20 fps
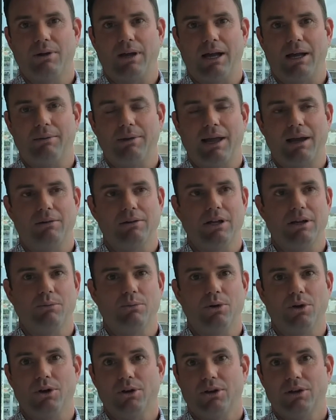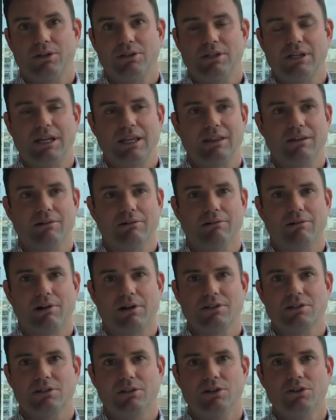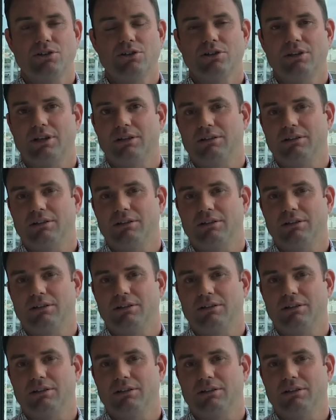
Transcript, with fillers: our, our, network to get the right solution